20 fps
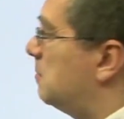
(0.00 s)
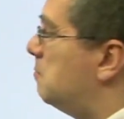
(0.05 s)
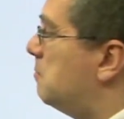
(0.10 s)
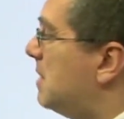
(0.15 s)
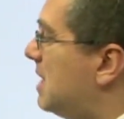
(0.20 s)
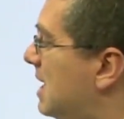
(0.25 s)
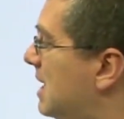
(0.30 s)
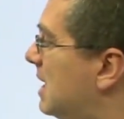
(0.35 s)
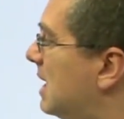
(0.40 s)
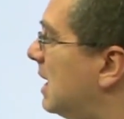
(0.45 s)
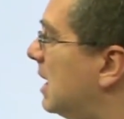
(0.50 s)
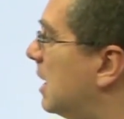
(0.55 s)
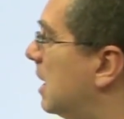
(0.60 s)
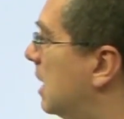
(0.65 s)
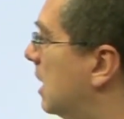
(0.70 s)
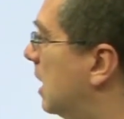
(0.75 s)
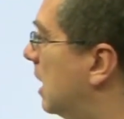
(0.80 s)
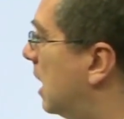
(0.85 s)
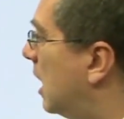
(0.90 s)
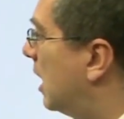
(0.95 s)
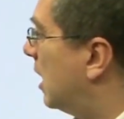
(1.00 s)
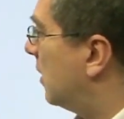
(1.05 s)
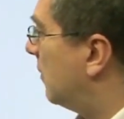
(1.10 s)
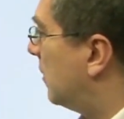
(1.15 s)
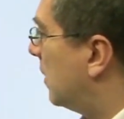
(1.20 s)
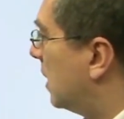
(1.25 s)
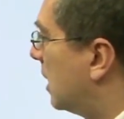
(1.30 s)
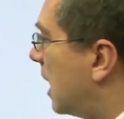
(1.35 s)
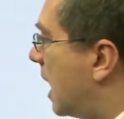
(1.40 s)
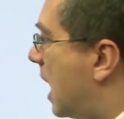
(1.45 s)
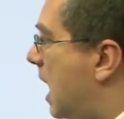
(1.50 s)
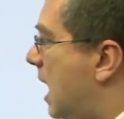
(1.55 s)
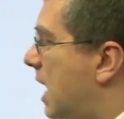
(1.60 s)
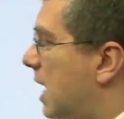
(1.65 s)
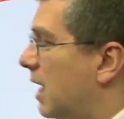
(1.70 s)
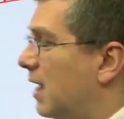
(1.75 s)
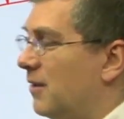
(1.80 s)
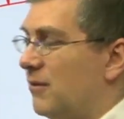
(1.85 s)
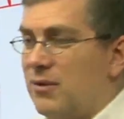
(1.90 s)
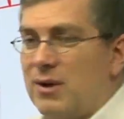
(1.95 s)
meaning of
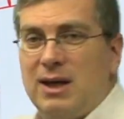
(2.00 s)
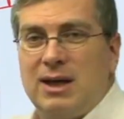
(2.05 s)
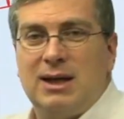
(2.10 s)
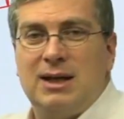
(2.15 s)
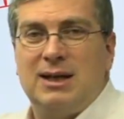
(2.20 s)
alive?